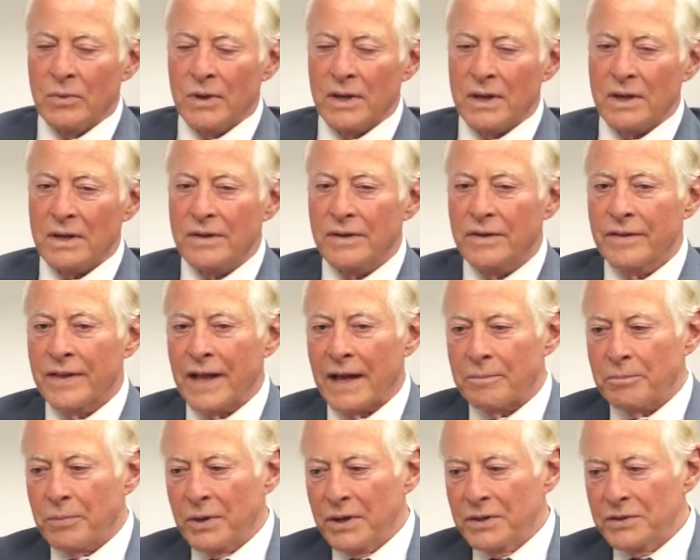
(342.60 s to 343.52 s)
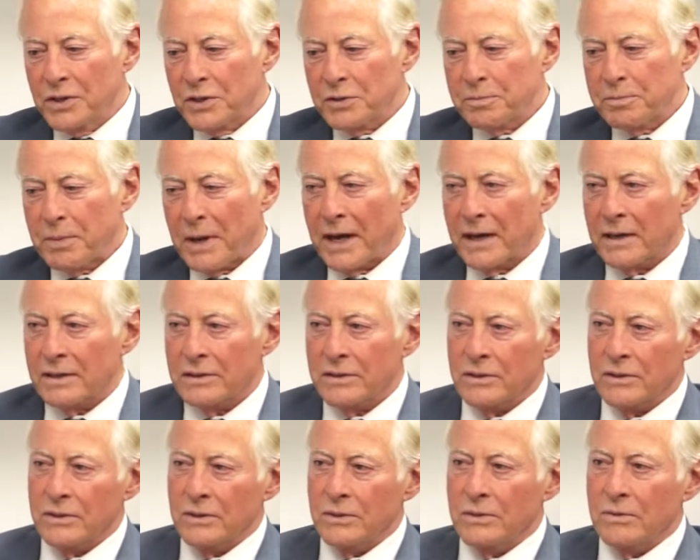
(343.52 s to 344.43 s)
Well, that brings us back
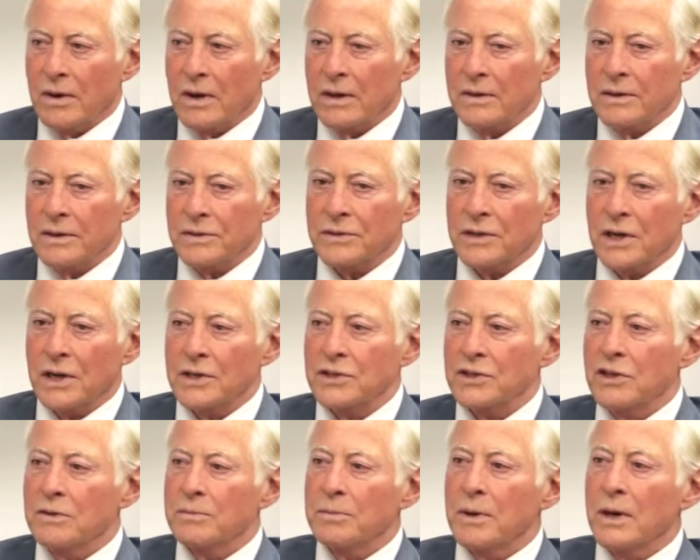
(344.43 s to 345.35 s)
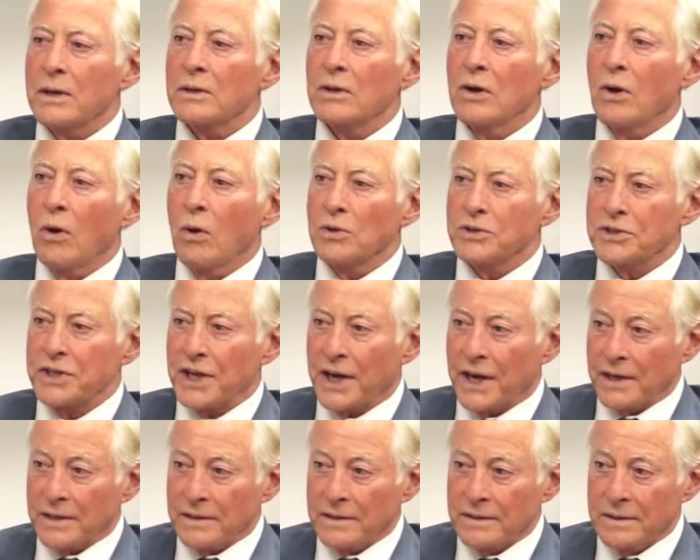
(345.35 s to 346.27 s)
to our discussion about goal
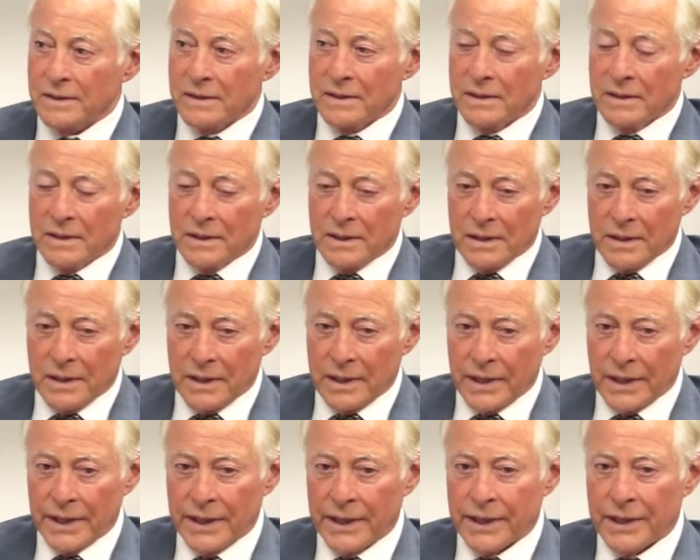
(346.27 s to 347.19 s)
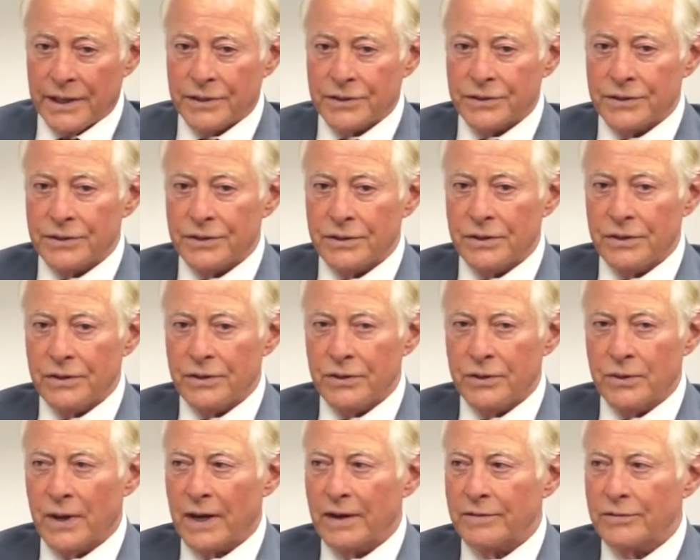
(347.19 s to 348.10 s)
setting. Is
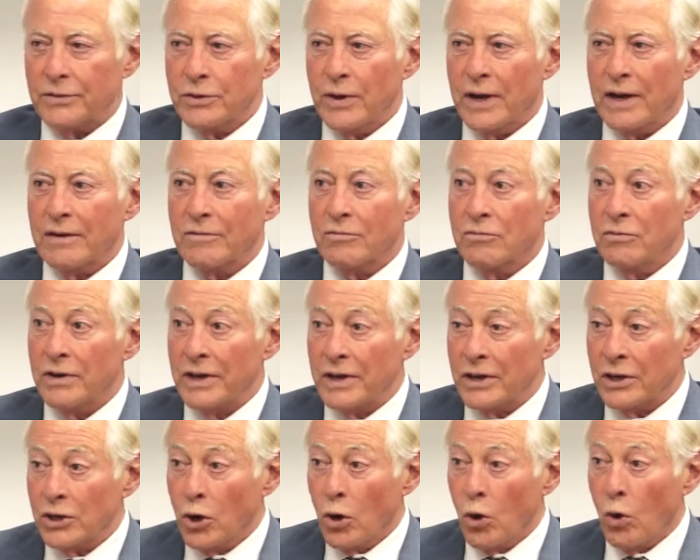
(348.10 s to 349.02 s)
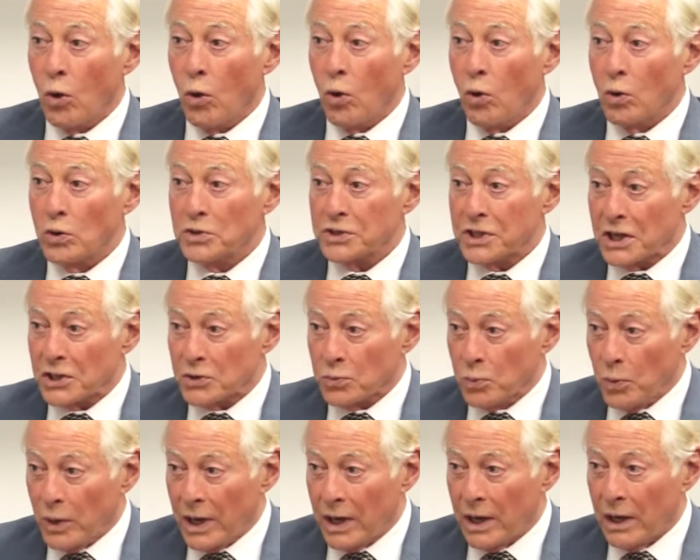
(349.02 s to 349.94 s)
you have to have written goals
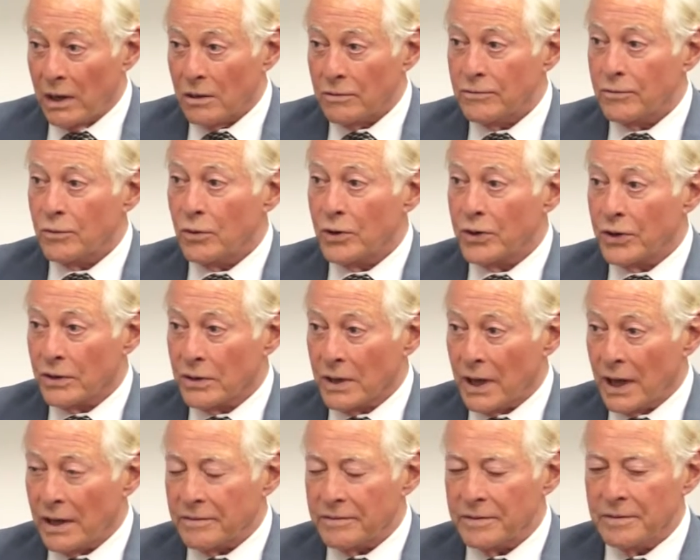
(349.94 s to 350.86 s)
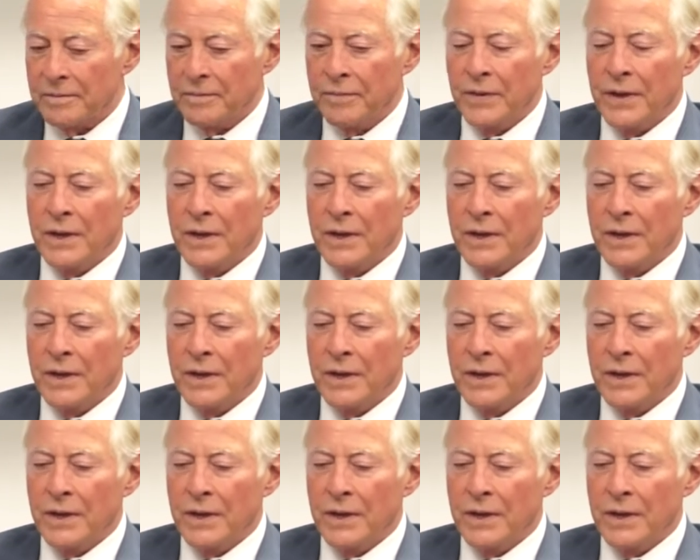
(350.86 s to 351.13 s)
as well for your life.